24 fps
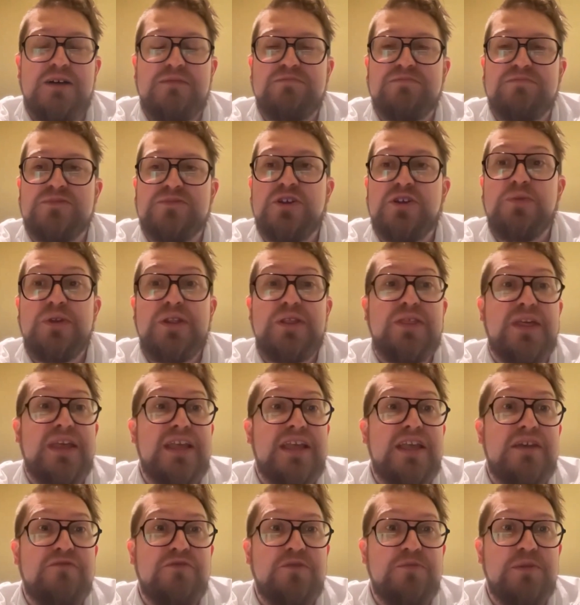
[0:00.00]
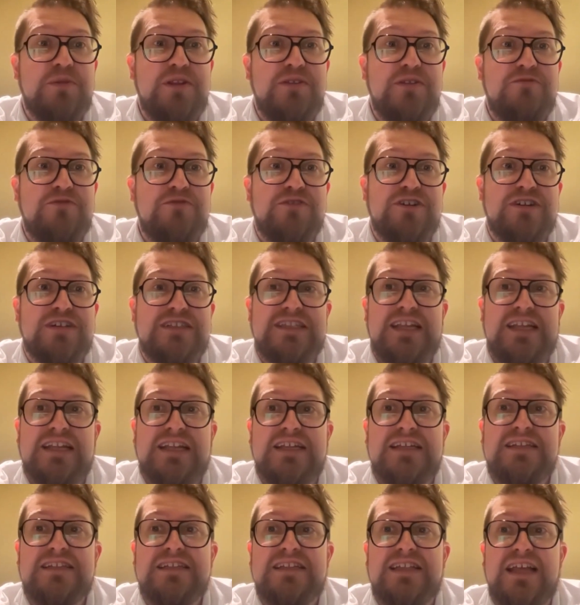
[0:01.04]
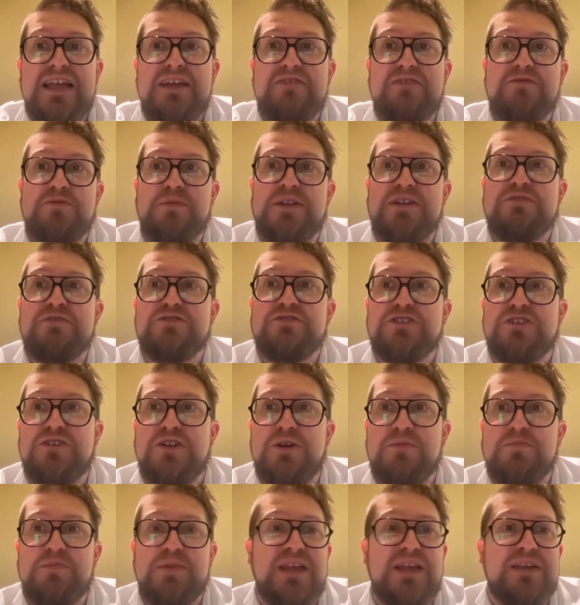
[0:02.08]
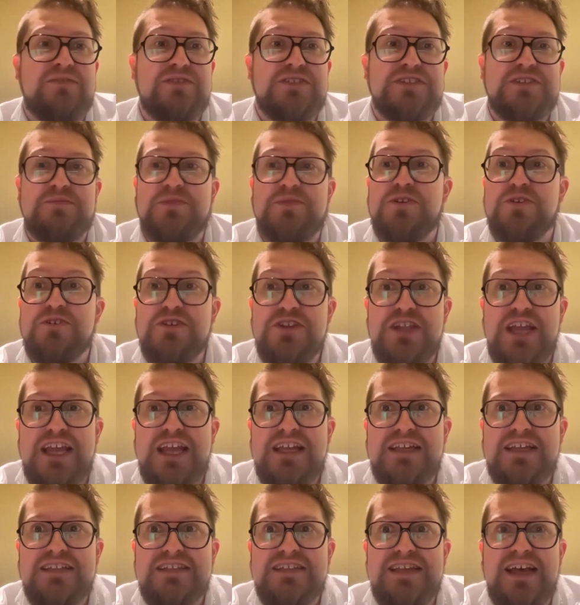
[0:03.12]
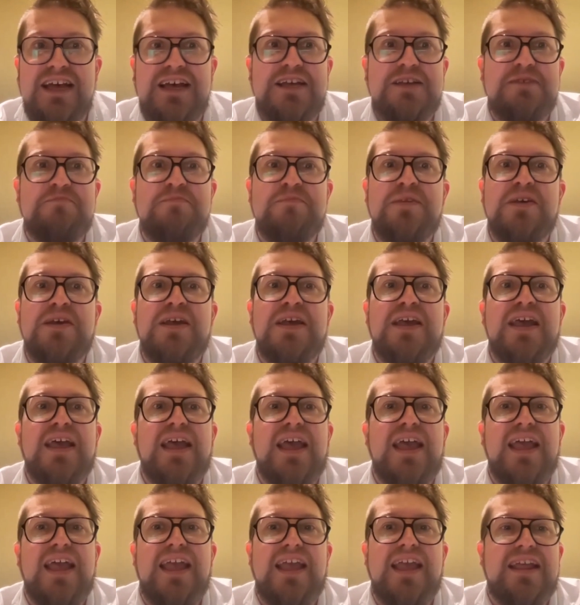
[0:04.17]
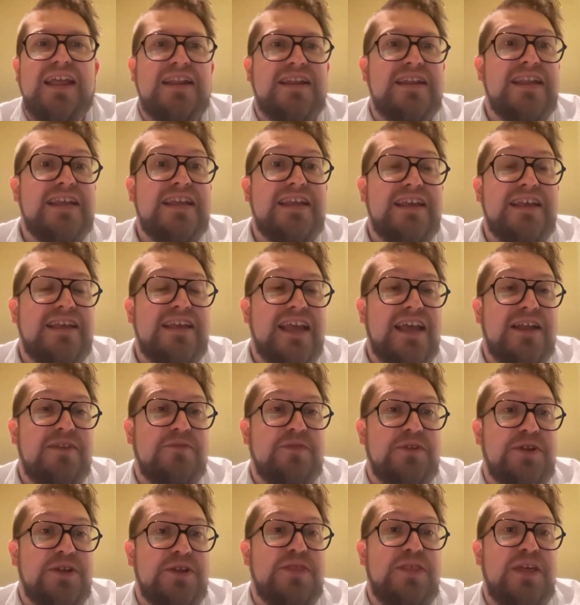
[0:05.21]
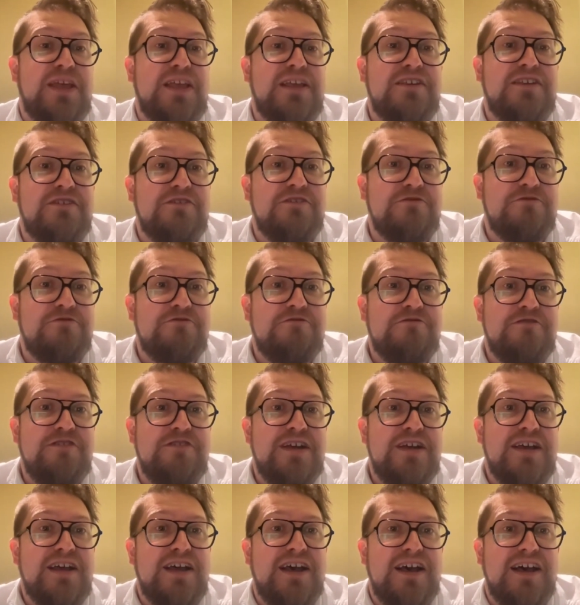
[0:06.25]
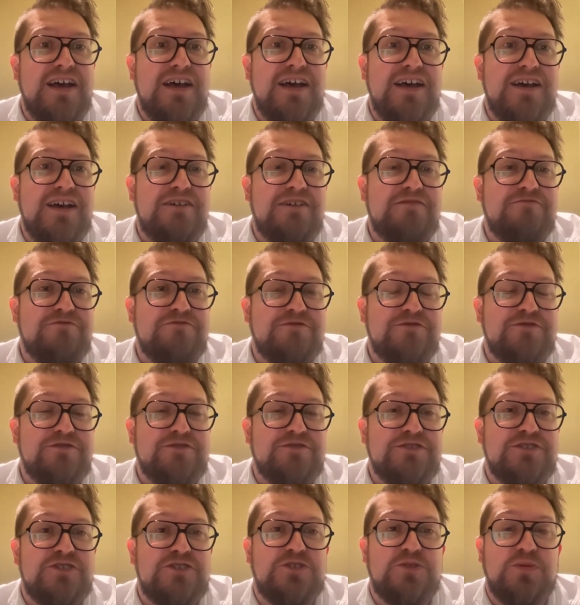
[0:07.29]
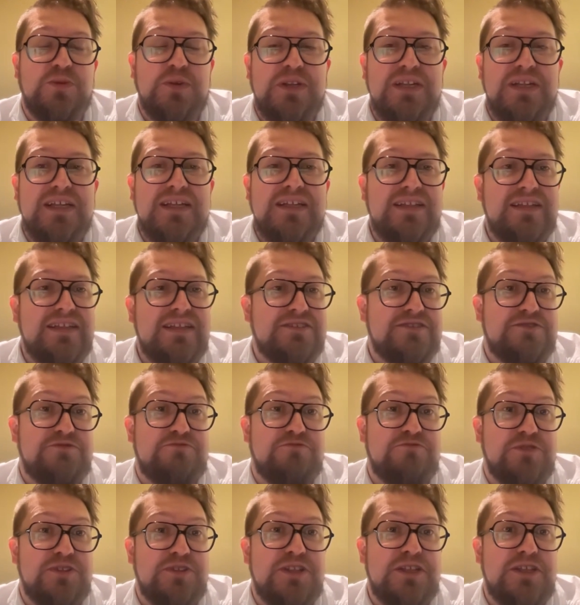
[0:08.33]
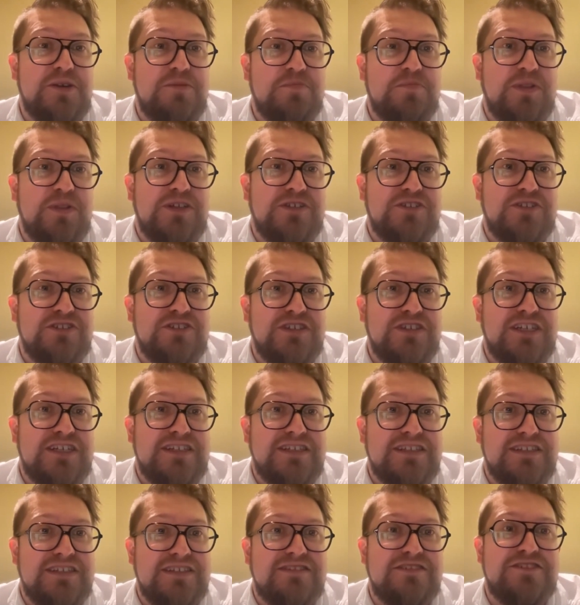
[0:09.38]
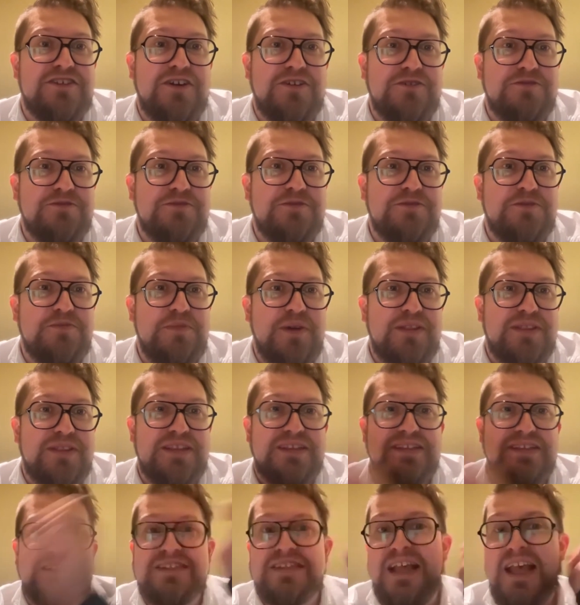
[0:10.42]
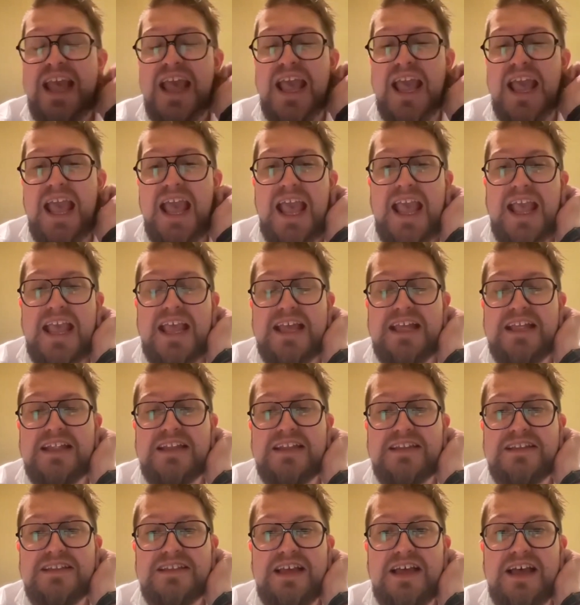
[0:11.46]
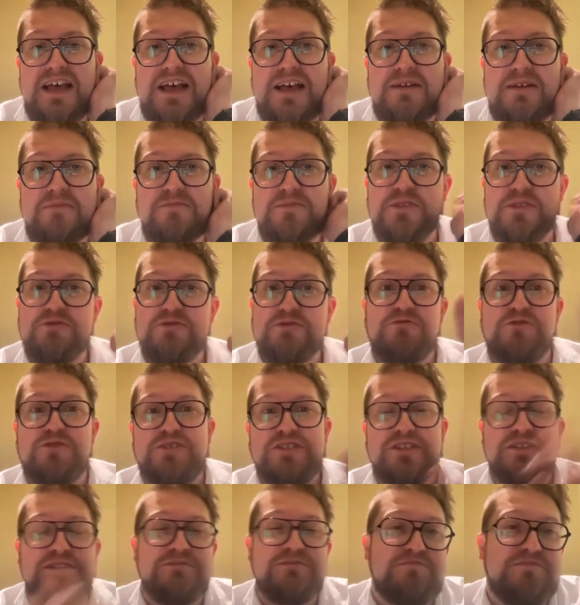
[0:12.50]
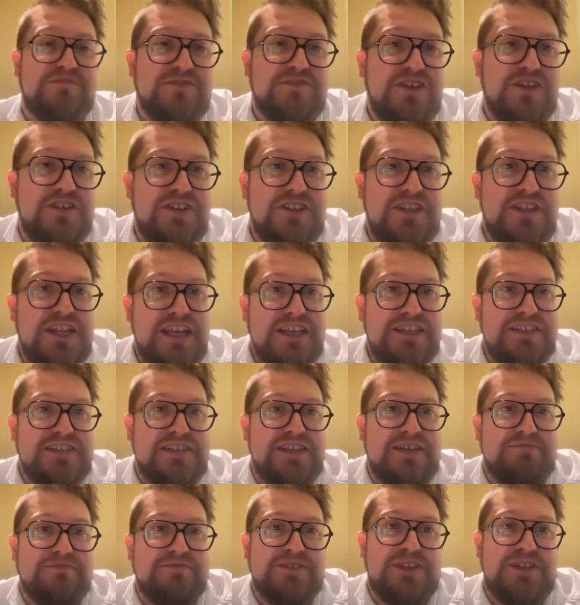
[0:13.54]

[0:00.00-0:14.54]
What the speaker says: So I want to thank everybody for attending today, everybody who showed up and gave us some of your day and time. And Nikki, again, want to thank you for joining. It's really a pleasure to get to talk with you about this, and look forward to talking the next time.